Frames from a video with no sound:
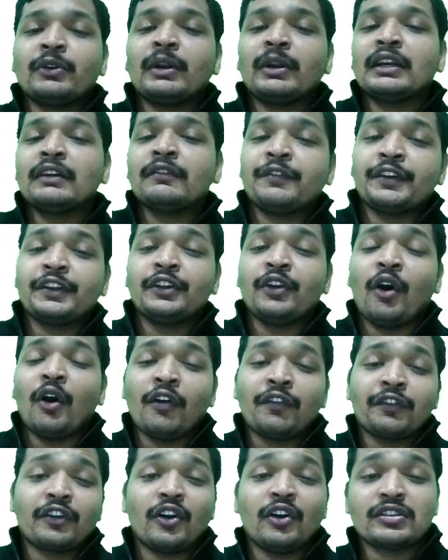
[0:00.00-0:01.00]
attend free
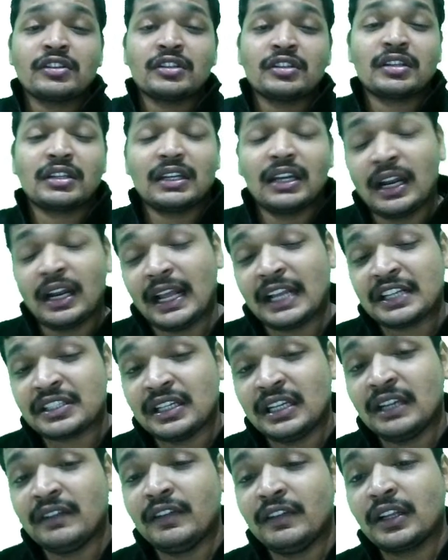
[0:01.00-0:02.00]
of cost national
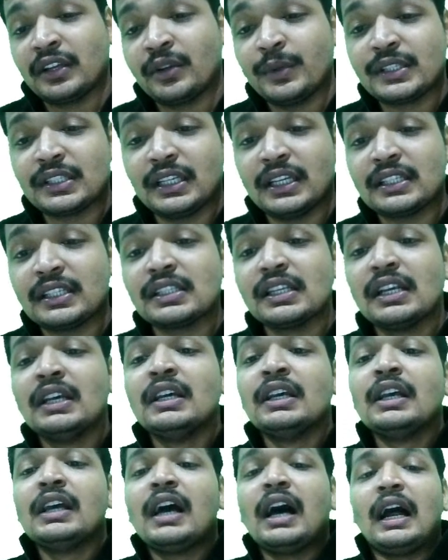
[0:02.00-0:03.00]
level quizzes.
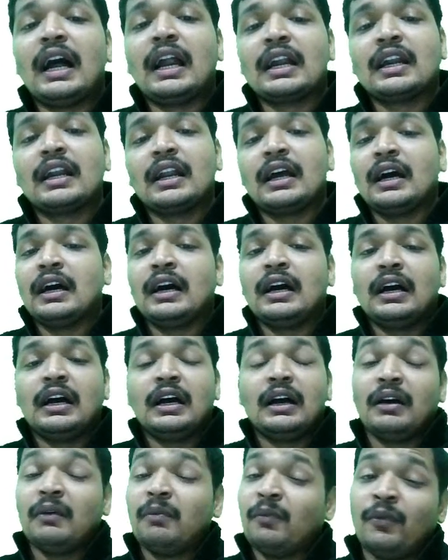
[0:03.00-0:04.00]
And
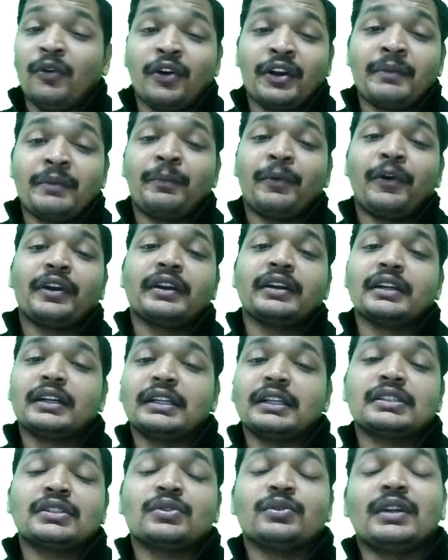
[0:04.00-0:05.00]
more importantly,
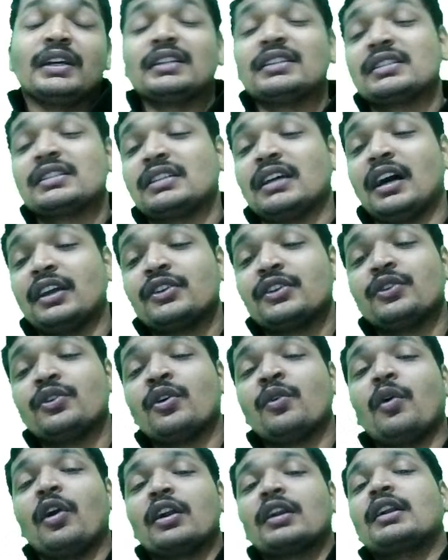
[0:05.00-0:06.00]
students,
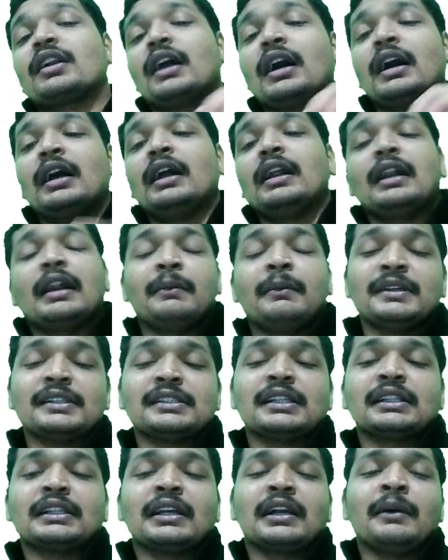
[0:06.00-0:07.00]
an
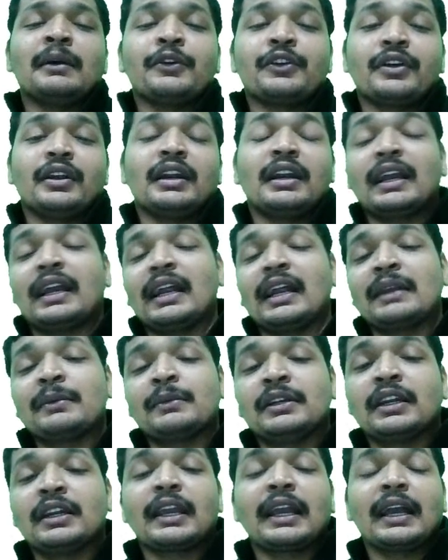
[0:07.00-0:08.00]
amazing thing about your Unacademy
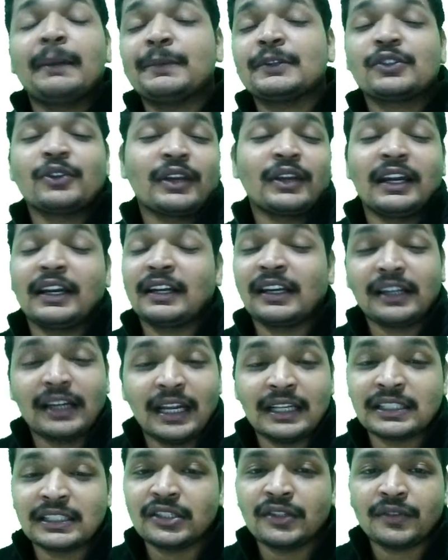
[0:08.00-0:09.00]
learning app is you can attend
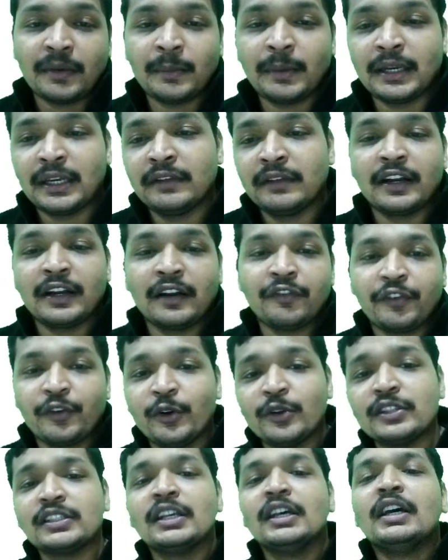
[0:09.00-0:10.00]
classes from anywhere, of
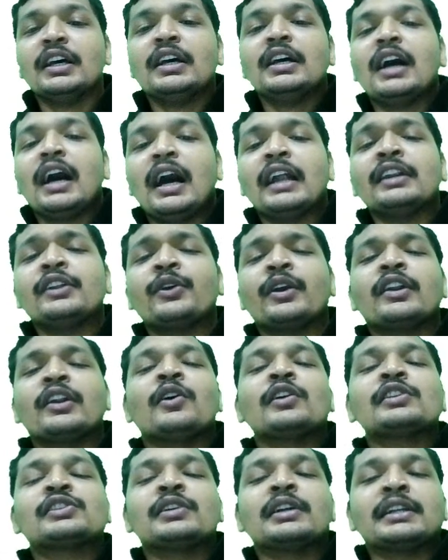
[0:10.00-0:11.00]
course, and you can
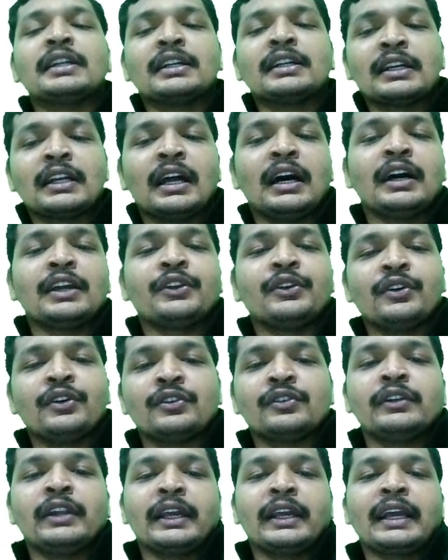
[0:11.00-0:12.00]
also attend
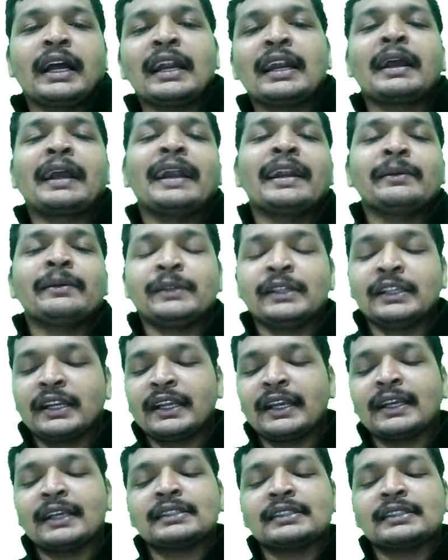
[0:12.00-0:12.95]
like Unacademy race,